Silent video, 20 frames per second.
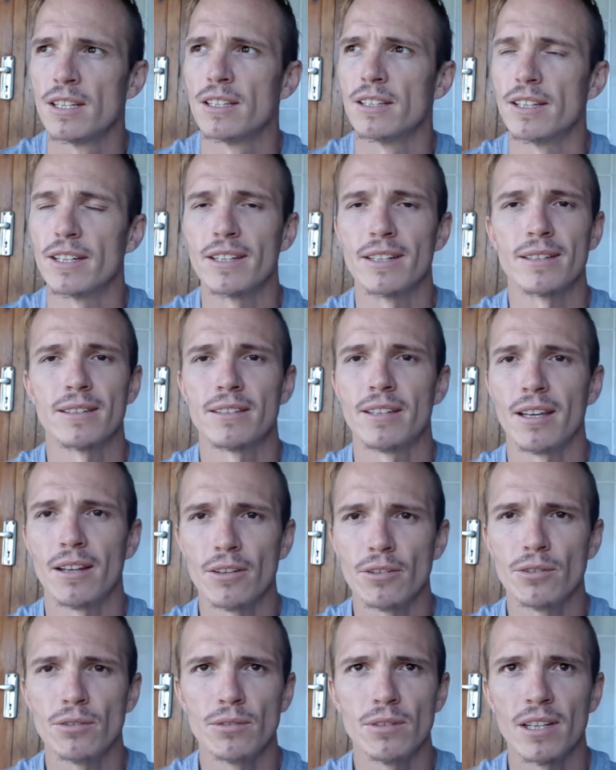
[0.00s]
They're going to tell
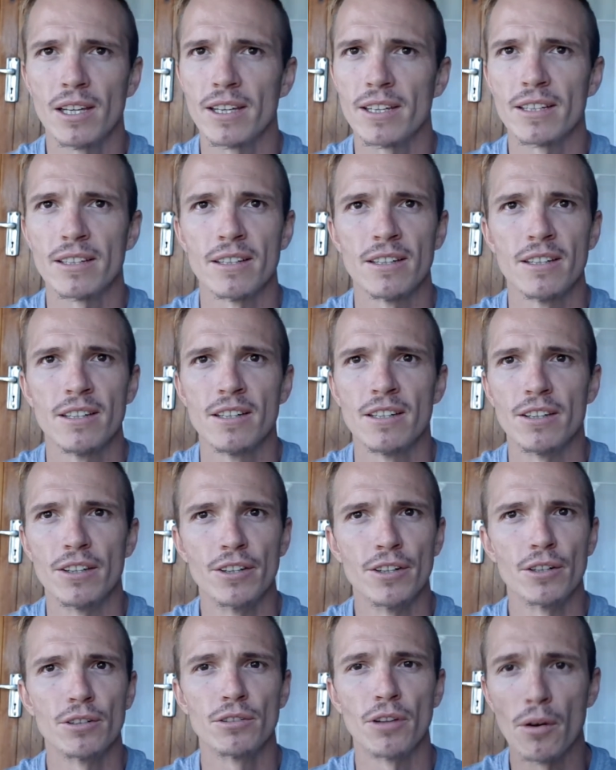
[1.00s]
you, like,
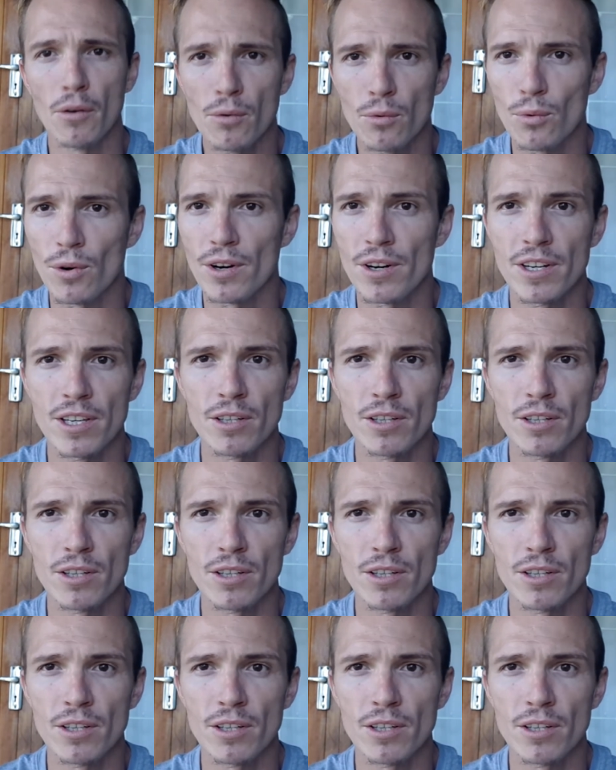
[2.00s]
don't worry,